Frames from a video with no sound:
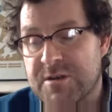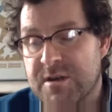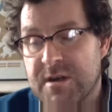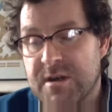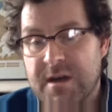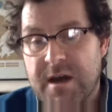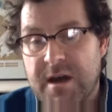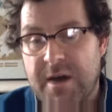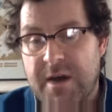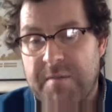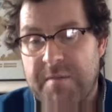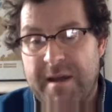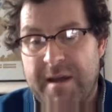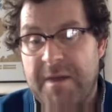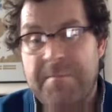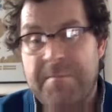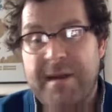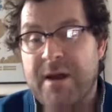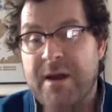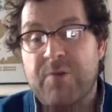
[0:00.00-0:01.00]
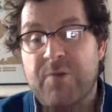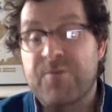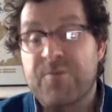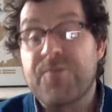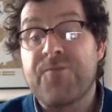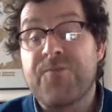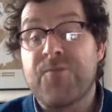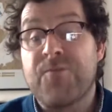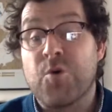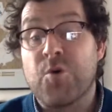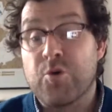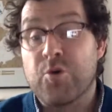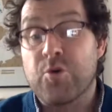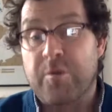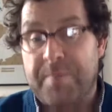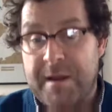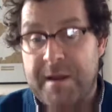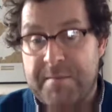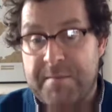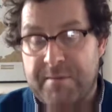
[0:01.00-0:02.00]
Um, it had been owned for the
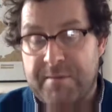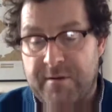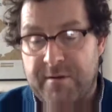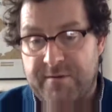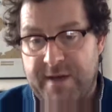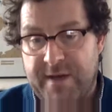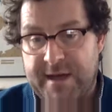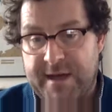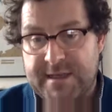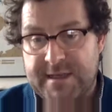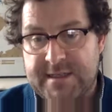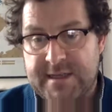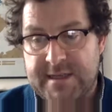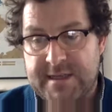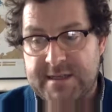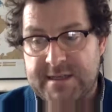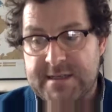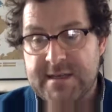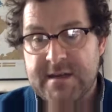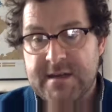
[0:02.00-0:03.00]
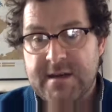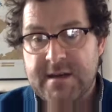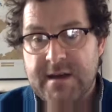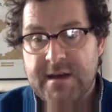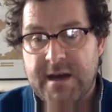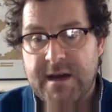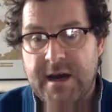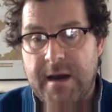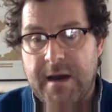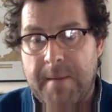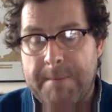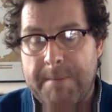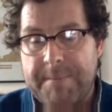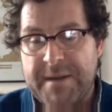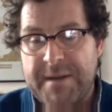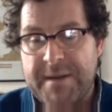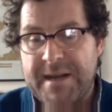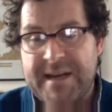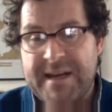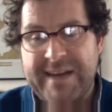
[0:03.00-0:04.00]
people of Hastings um,
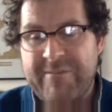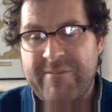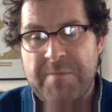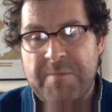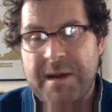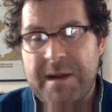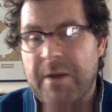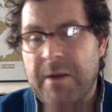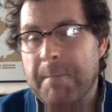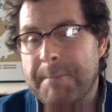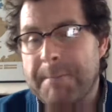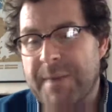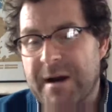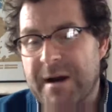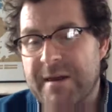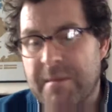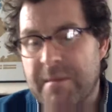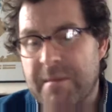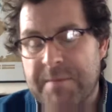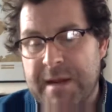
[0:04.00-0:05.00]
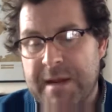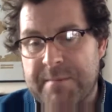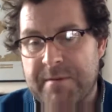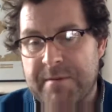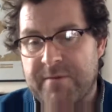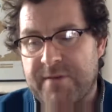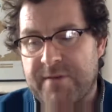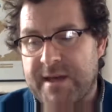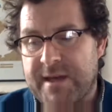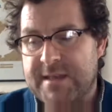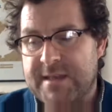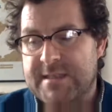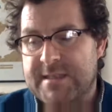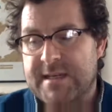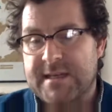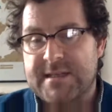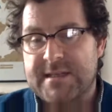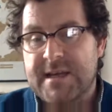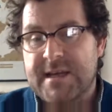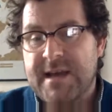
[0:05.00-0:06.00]
but it had never been owned by the people of
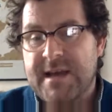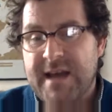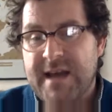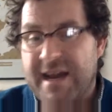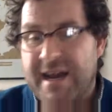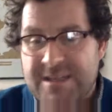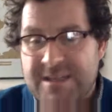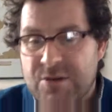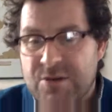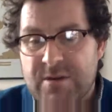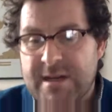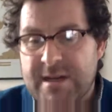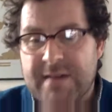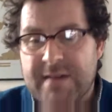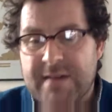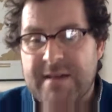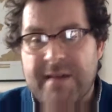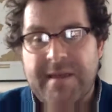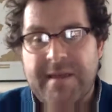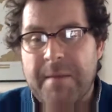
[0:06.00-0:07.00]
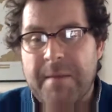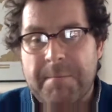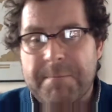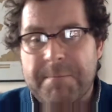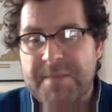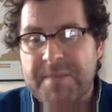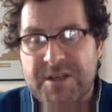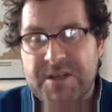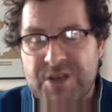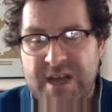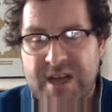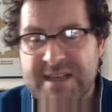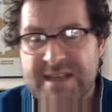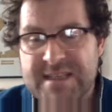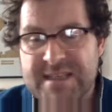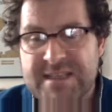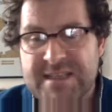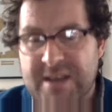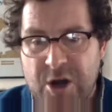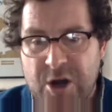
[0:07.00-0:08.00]
Hastings. And it turned out that, that the chance
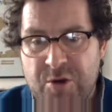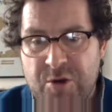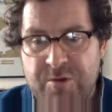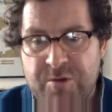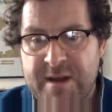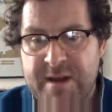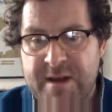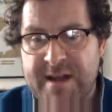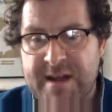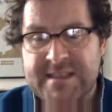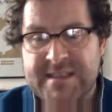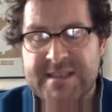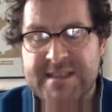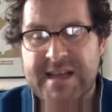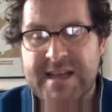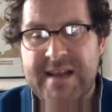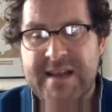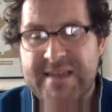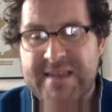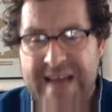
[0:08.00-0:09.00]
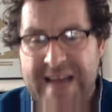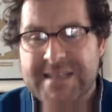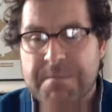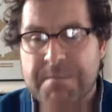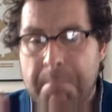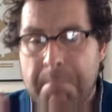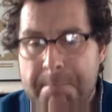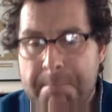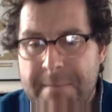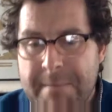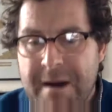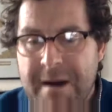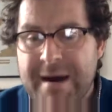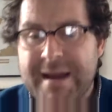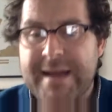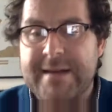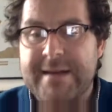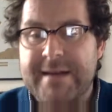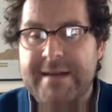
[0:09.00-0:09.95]
to own it and say, that's mine,